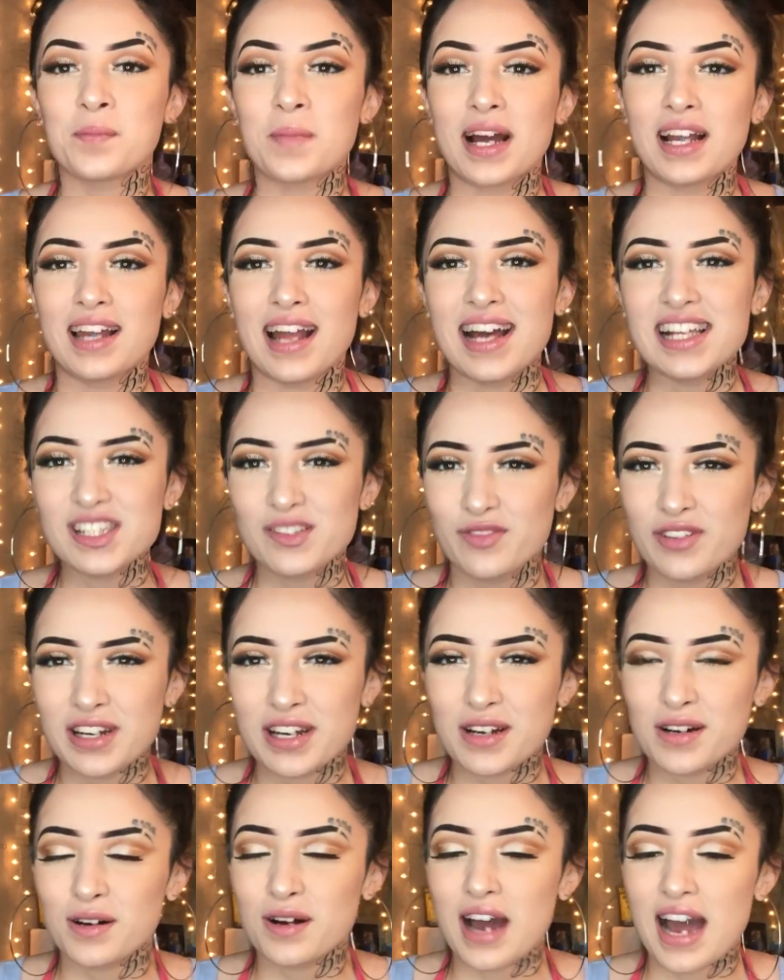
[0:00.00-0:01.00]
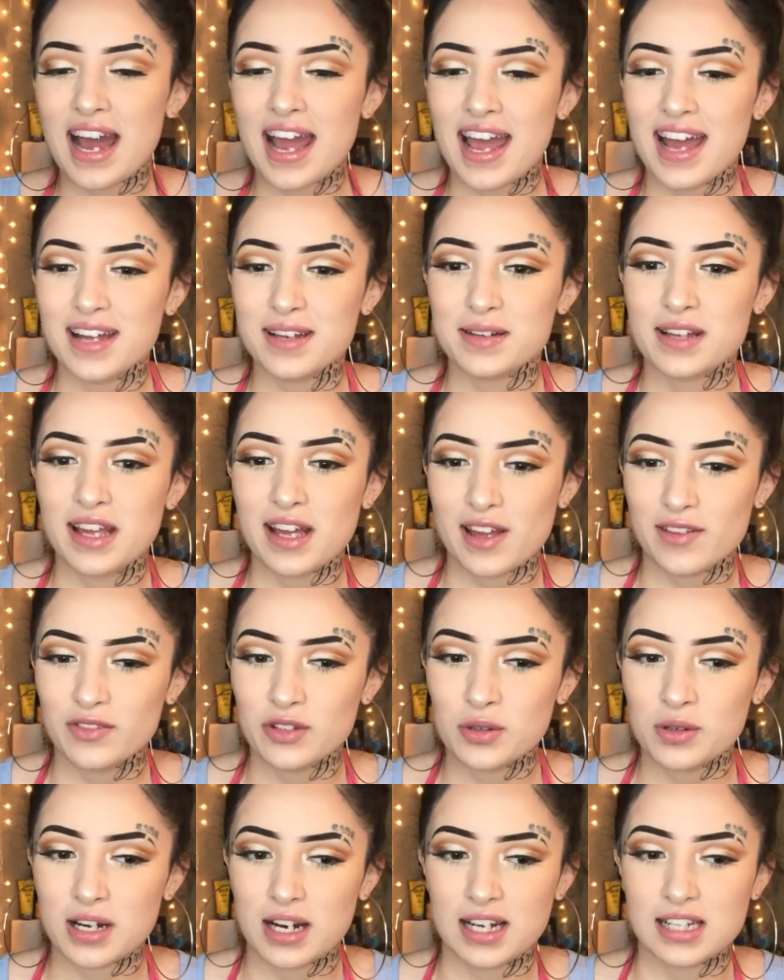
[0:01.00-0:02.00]
My last video I had gave
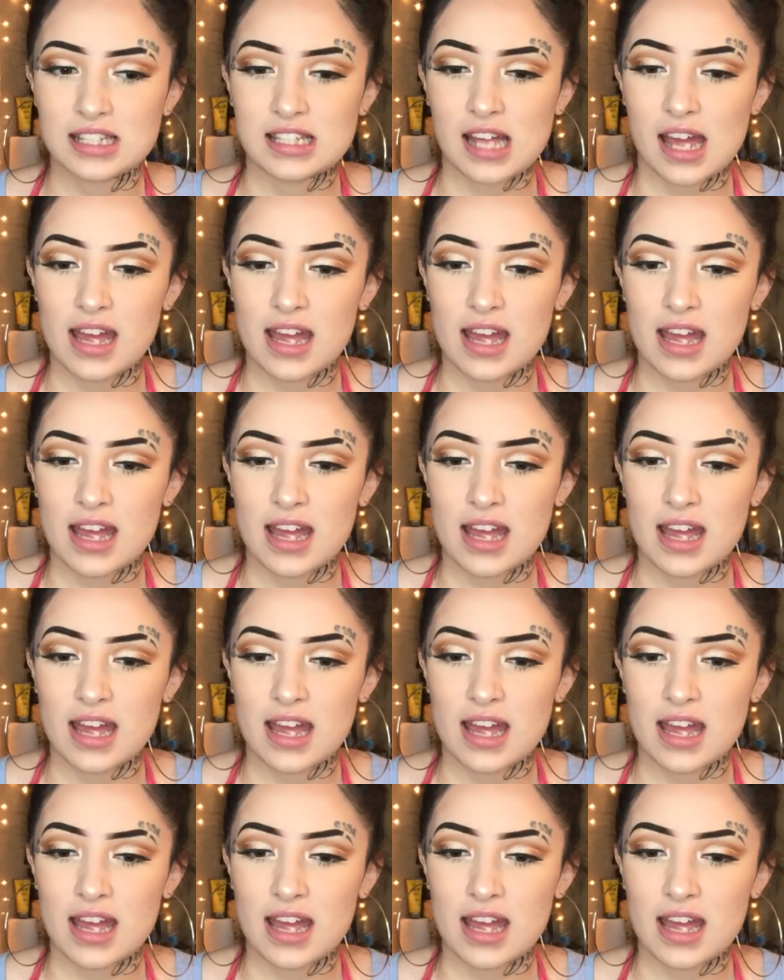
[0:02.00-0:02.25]
you guys